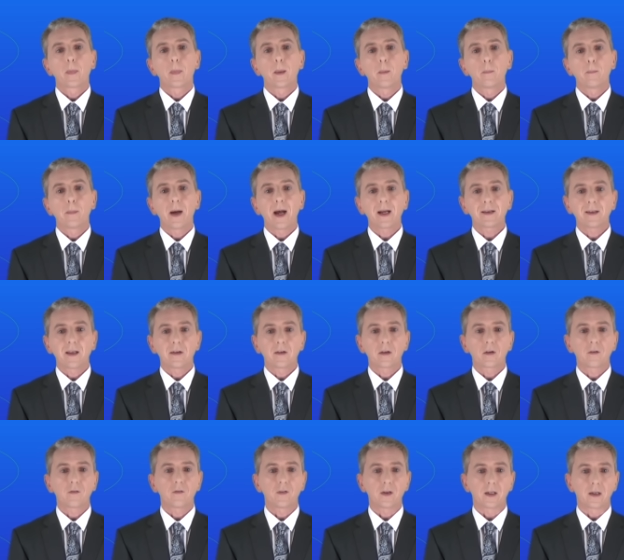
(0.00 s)
The
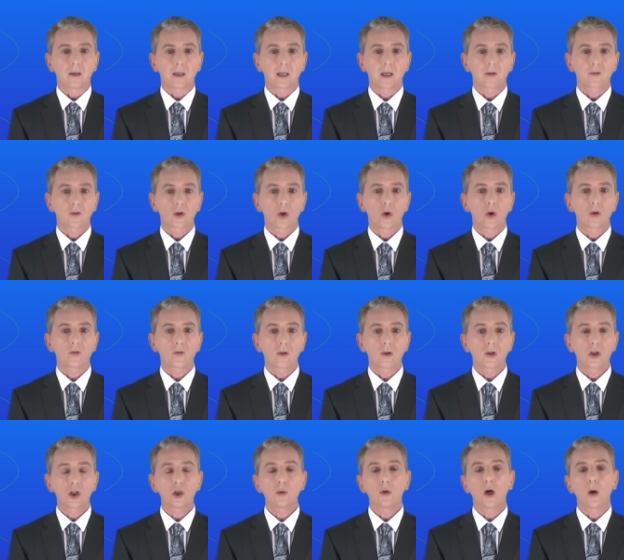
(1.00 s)
magnetic field has caused the
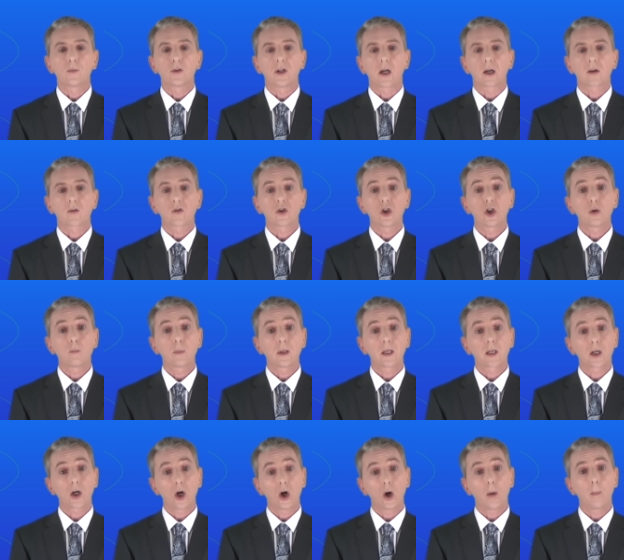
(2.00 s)
two objects to
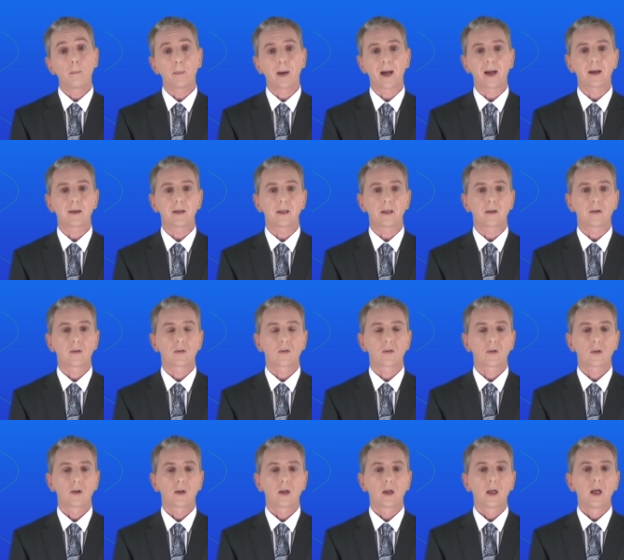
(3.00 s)
become
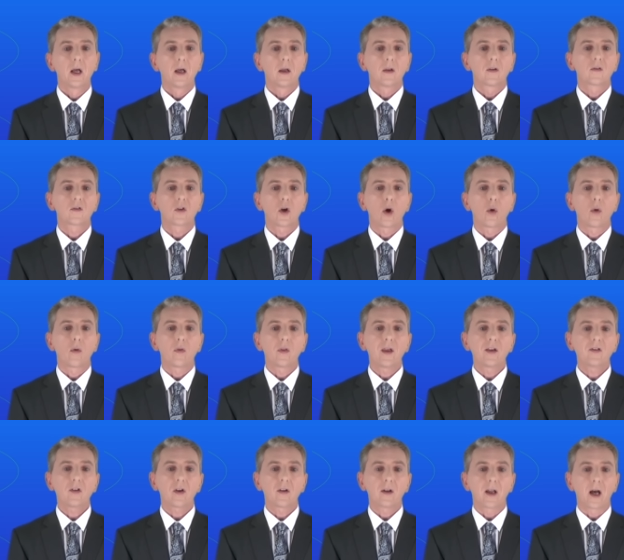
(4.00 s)
magnets. So
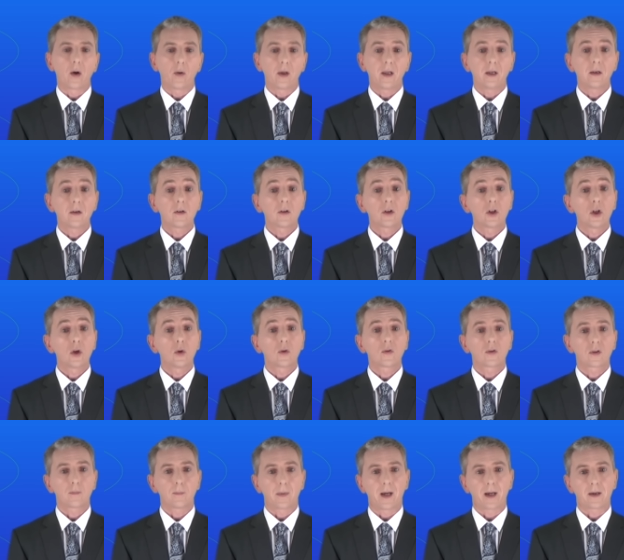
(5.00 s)
these are now
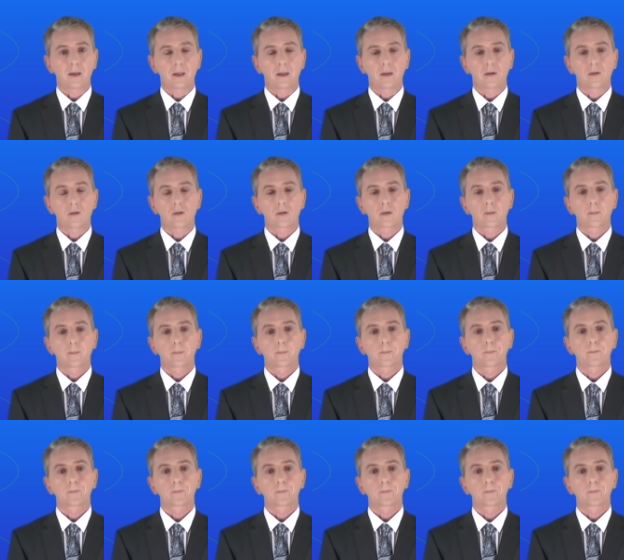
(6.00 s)
induced magnets.